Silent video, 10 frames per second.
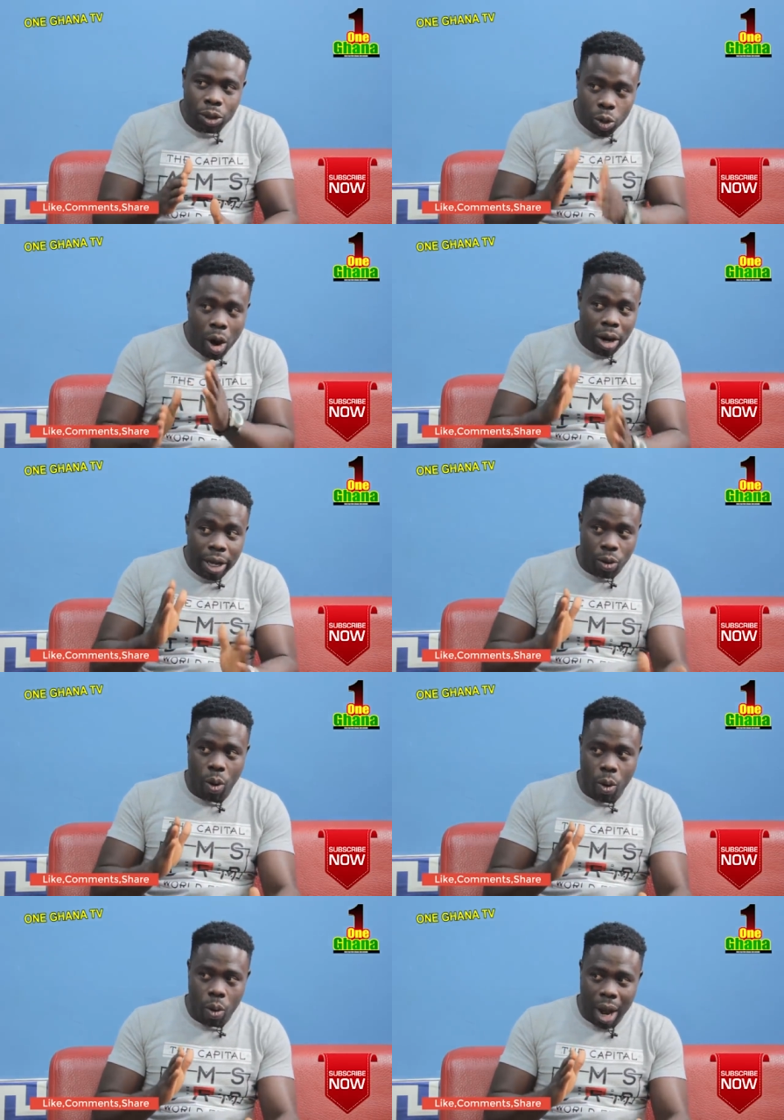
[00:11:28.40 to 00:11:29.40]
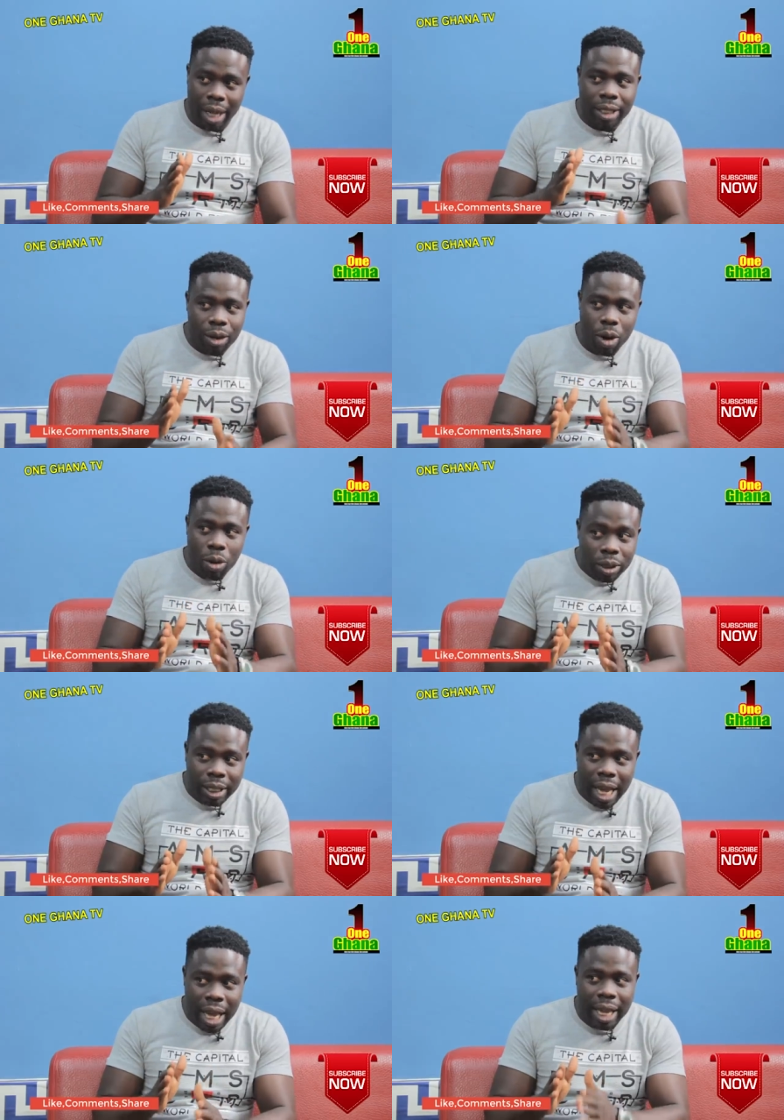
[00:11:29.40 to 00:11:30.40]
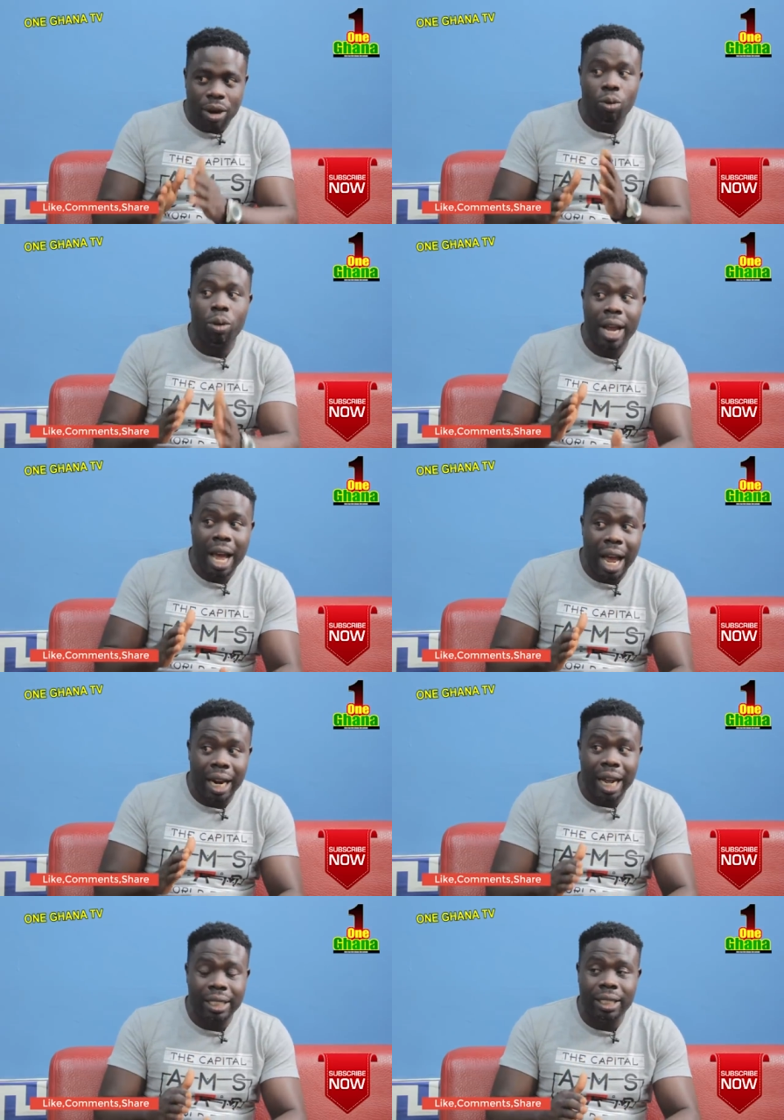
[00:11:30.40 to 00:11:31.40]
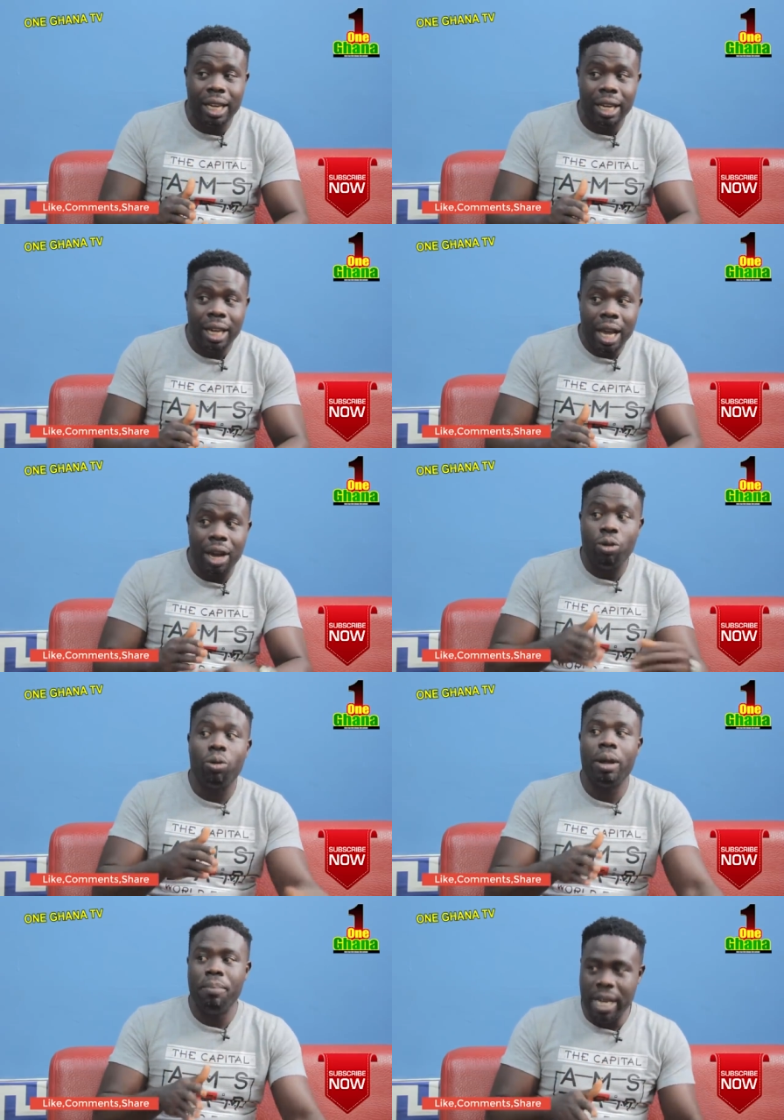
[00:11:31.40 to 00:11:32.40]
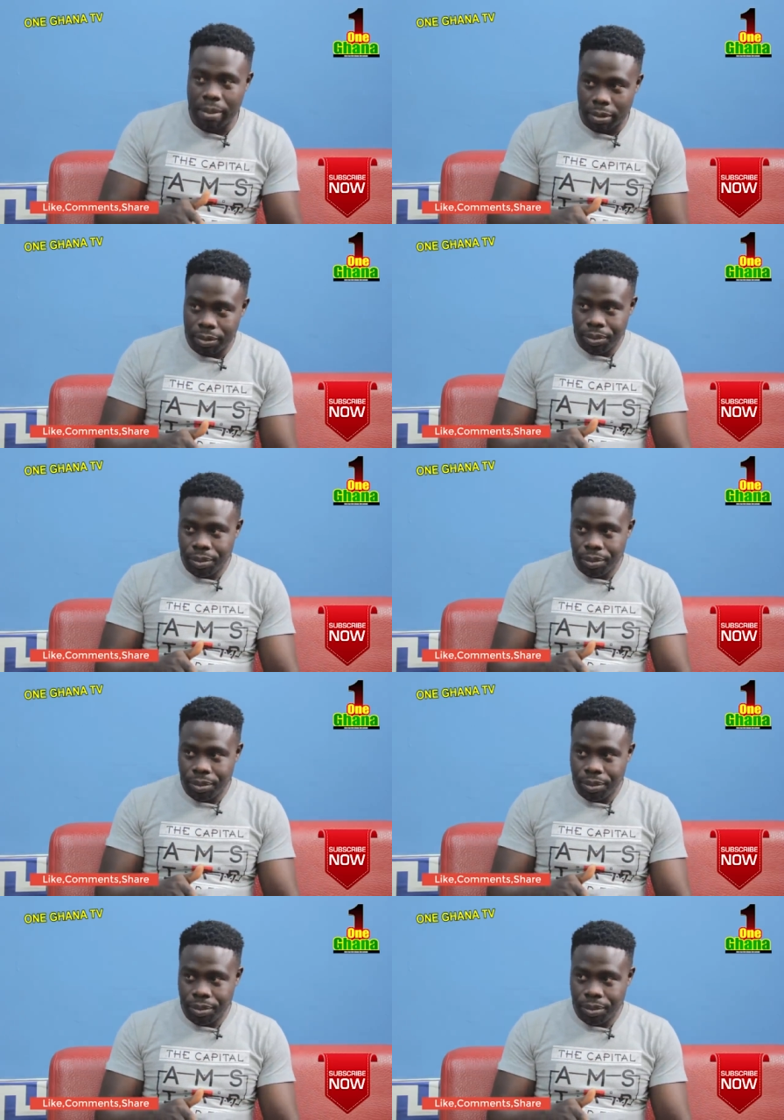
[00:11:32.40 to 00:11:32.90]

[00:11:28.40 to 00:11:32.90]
scorn you call, and San Wong is a yanocre and I say, and Ukrabinim.